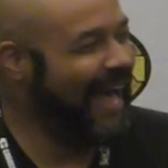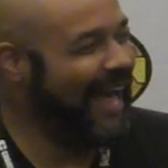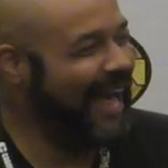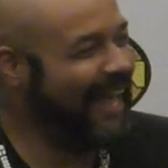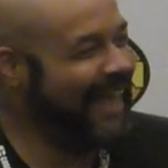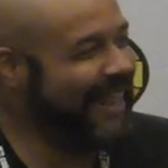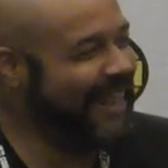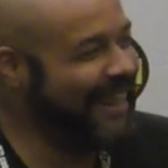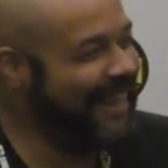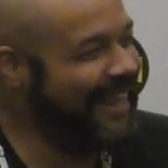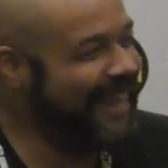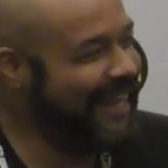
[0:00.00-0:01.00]

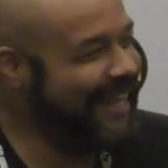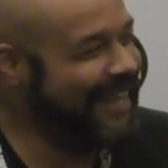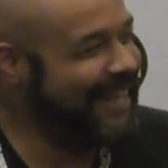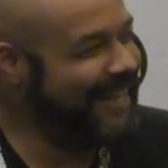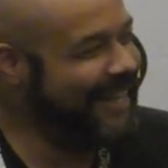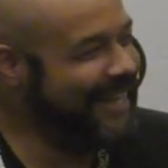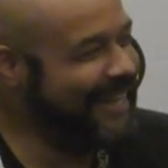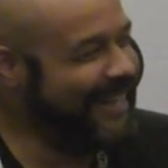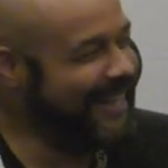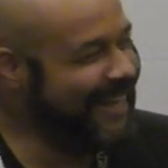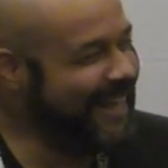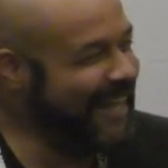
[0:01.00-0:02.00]

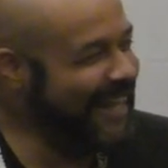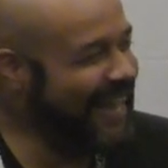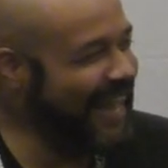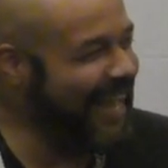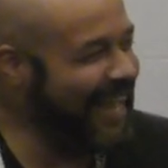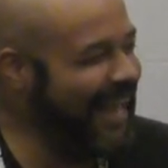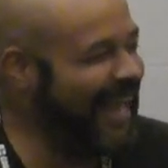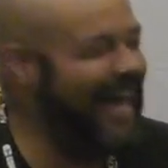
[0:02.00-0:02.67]
(not speaking)